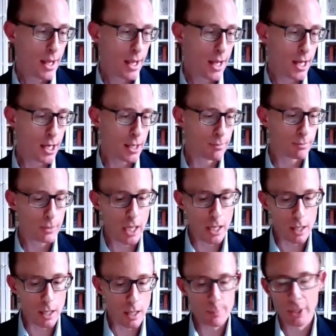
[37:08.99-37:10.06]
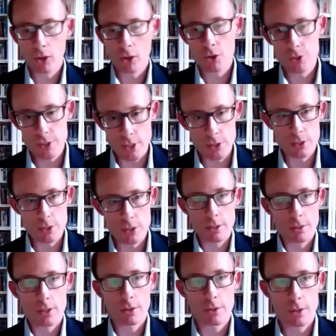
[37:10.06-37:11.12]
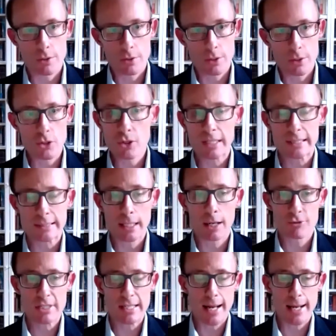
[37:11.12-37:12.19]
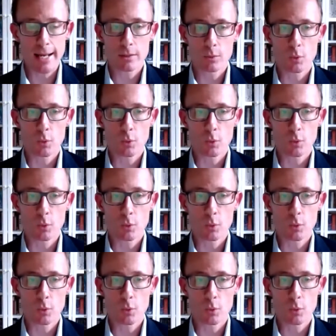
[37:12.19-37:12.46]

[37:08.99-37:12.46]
because the Yugoslav state